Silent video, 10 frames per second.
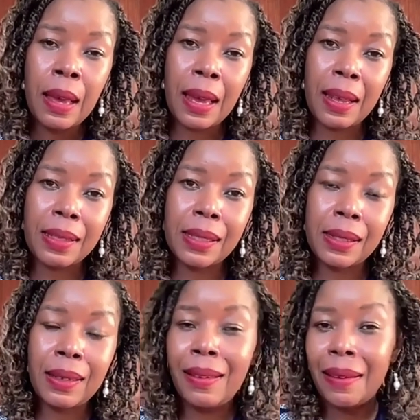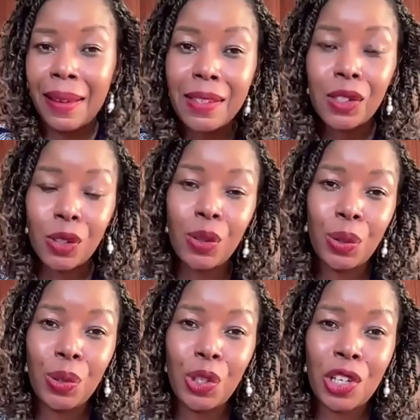and has seen
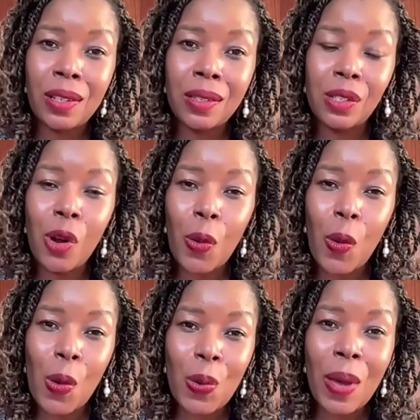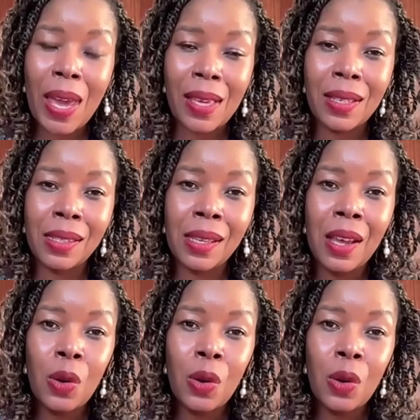institutions not always